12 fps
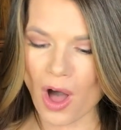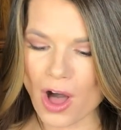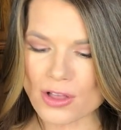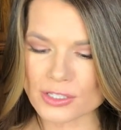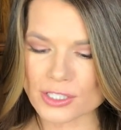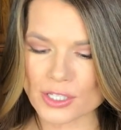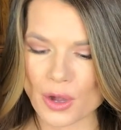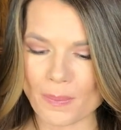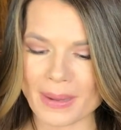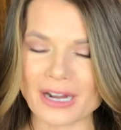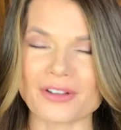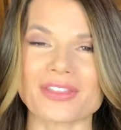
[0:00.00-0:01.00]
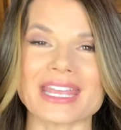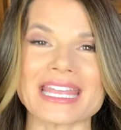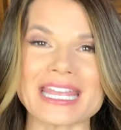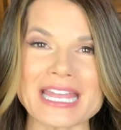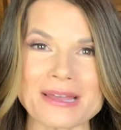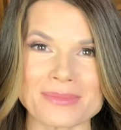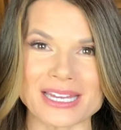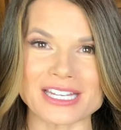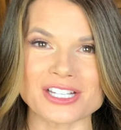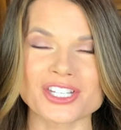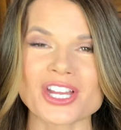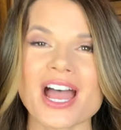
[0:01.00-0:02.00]
also bear the
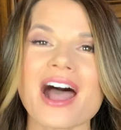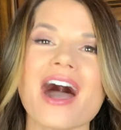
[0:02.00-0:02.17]
image